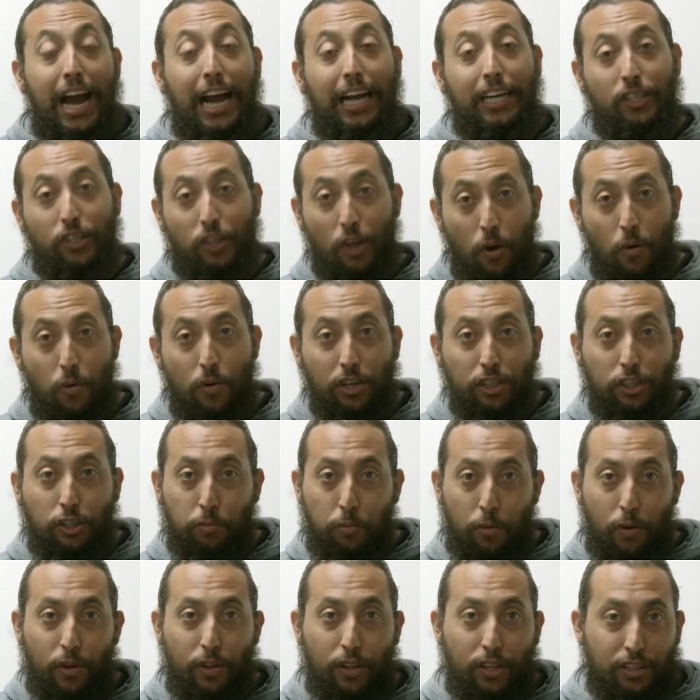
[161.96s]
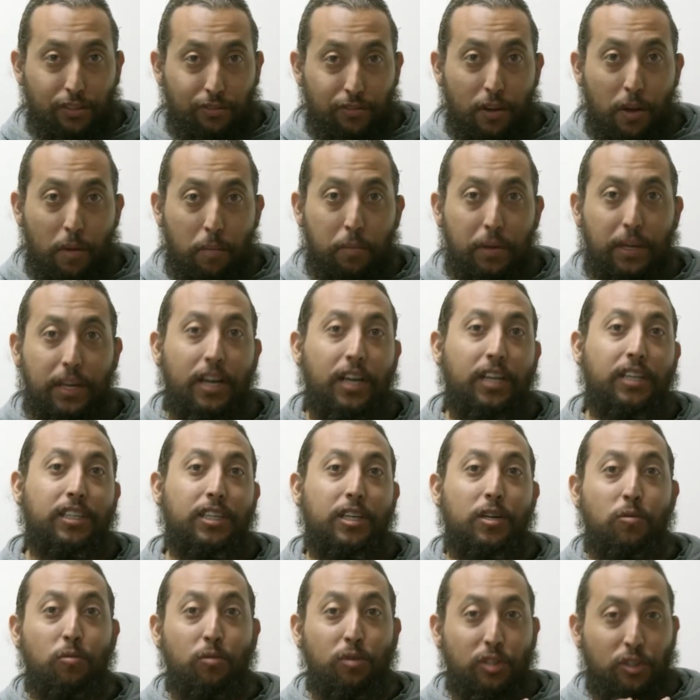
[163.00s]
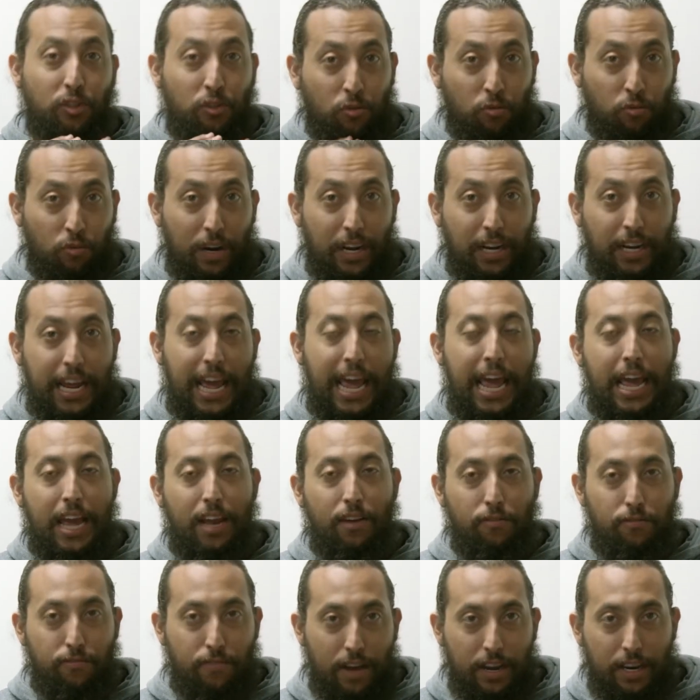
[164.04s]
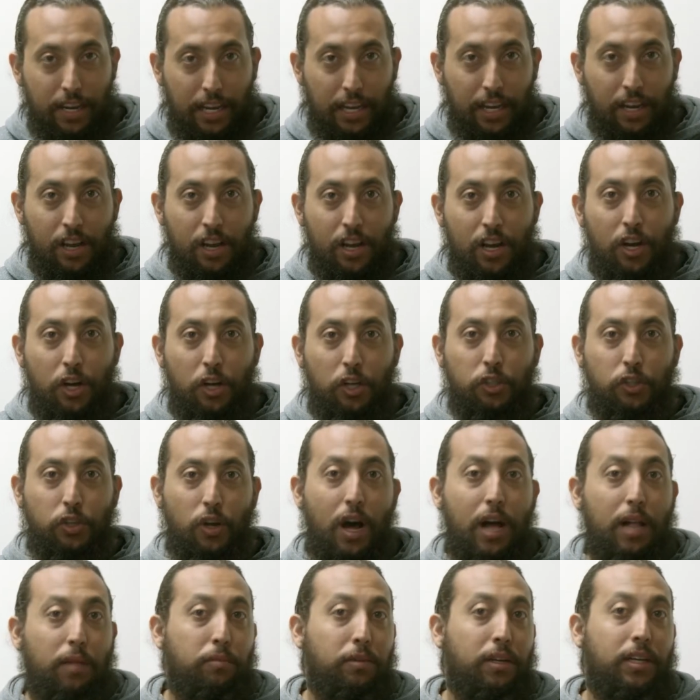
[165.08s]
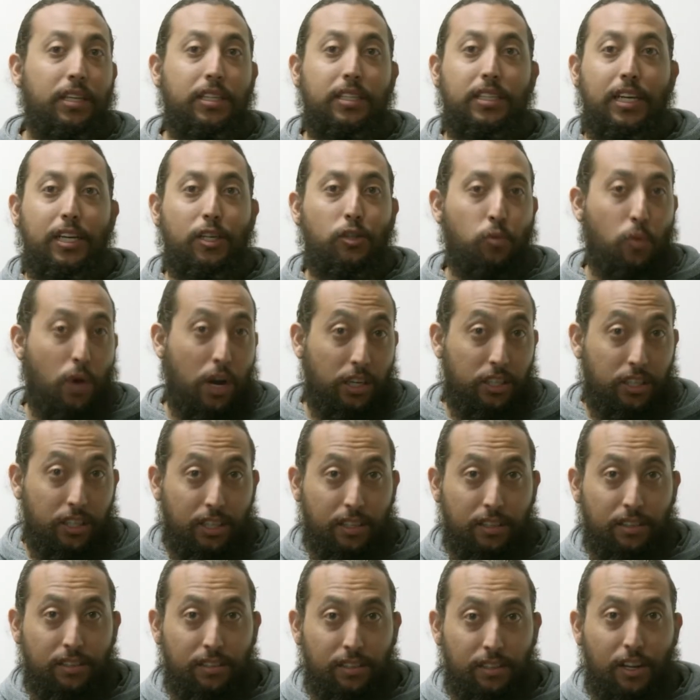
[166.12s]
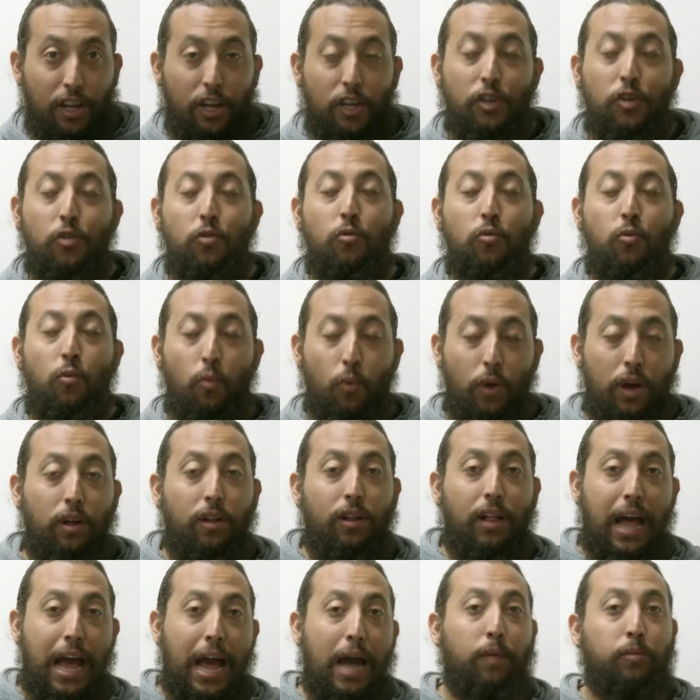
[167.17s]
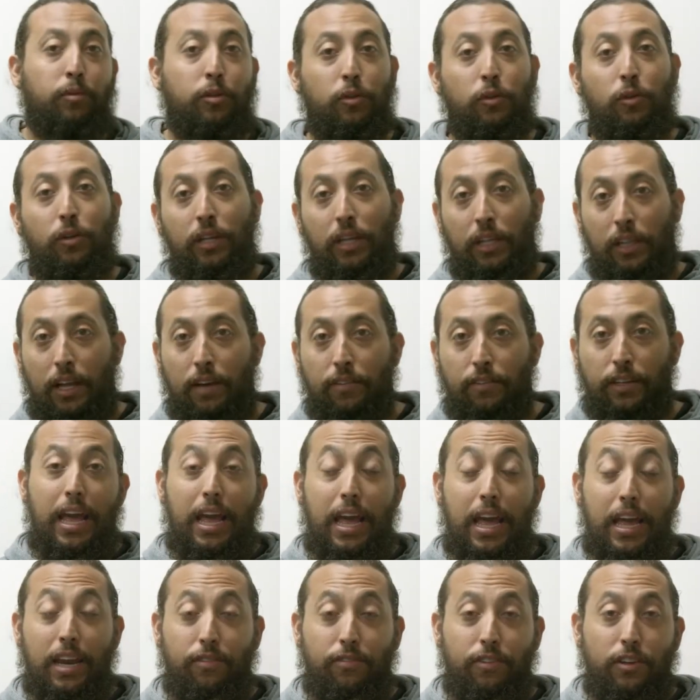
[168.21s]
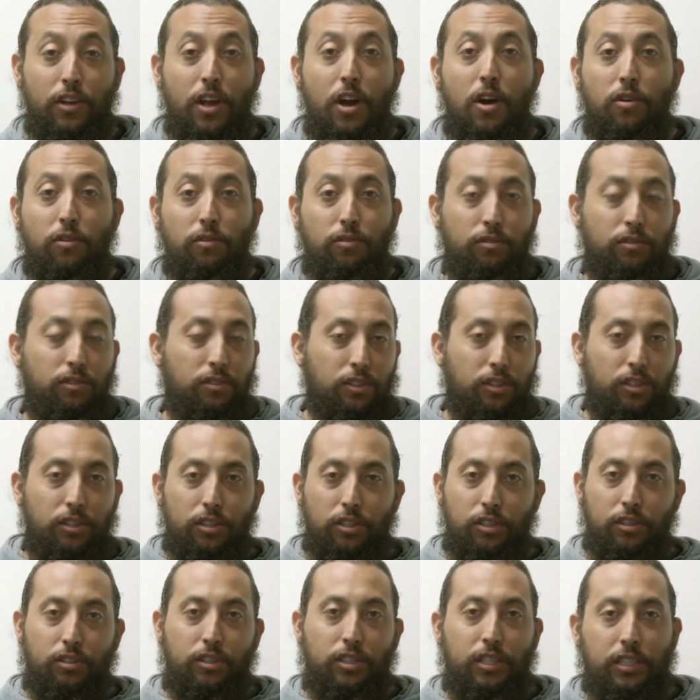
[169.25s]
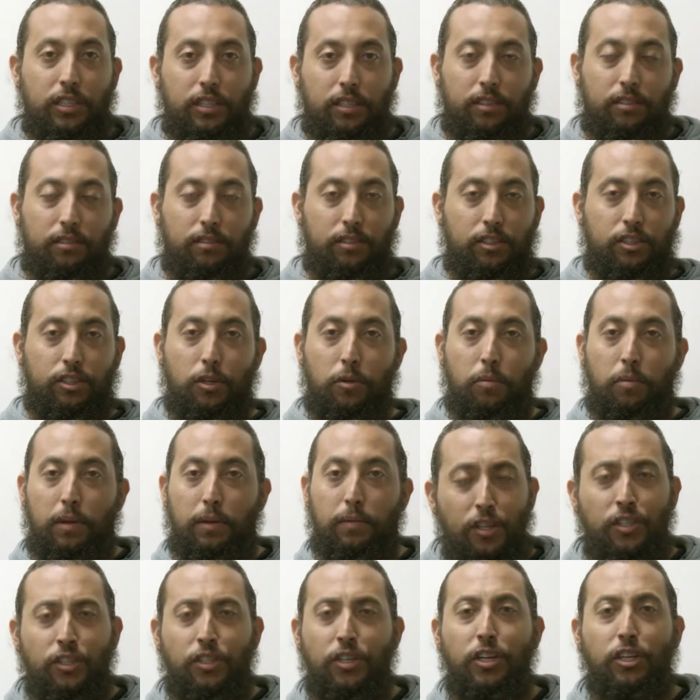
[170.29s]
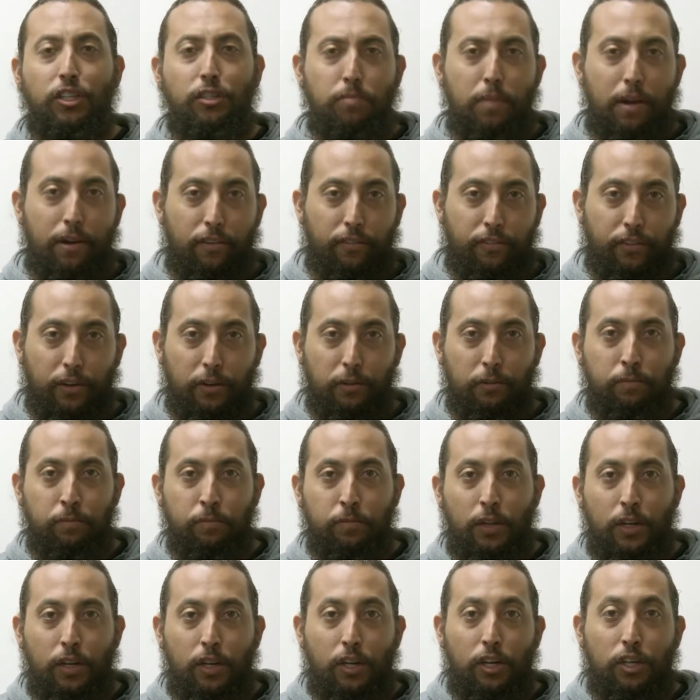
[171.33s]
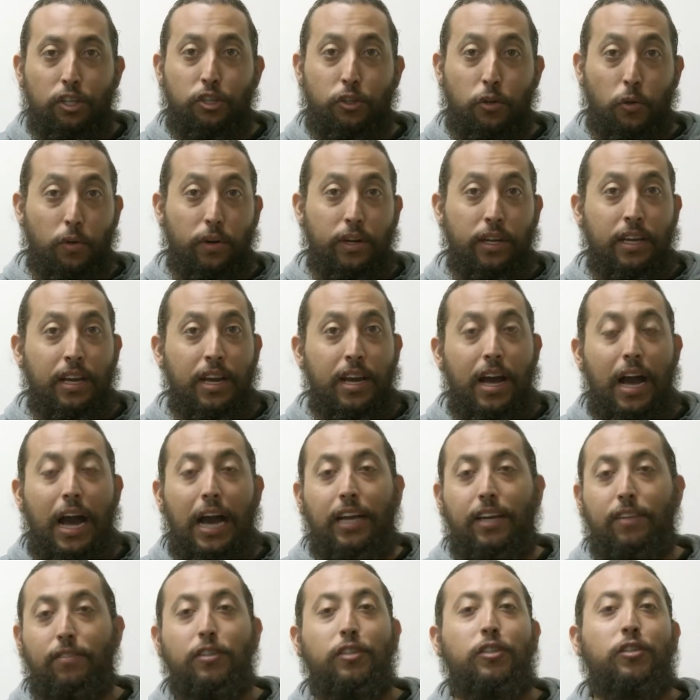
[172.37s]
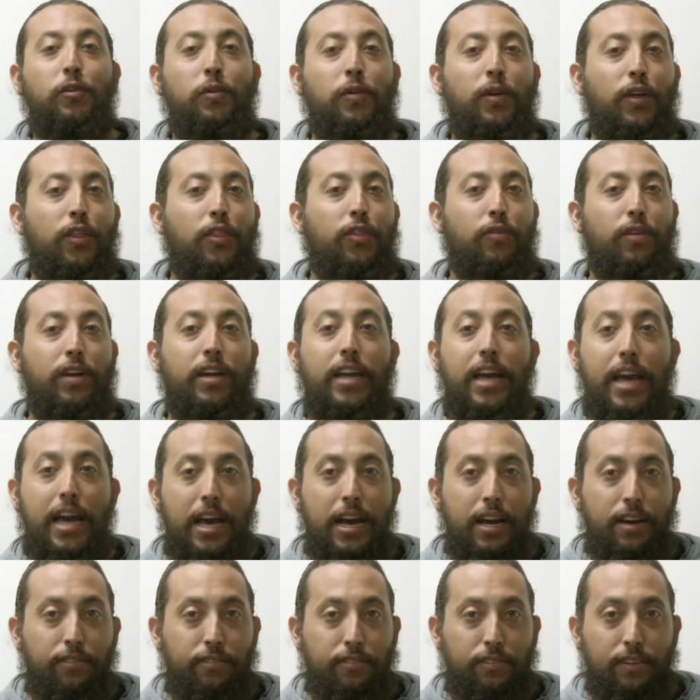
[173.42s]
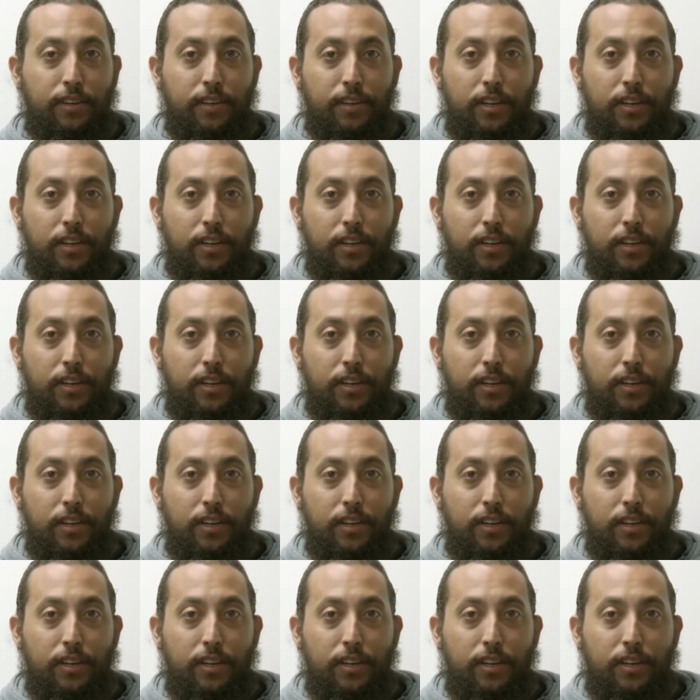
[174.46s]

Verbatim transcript: I don't want to spoil this film because it was great and funny, so all I'm gonna say is watch it. You will absolutely love it. And if you don't, you're just stupid. So here's my review. Story, I give the story a three and a half.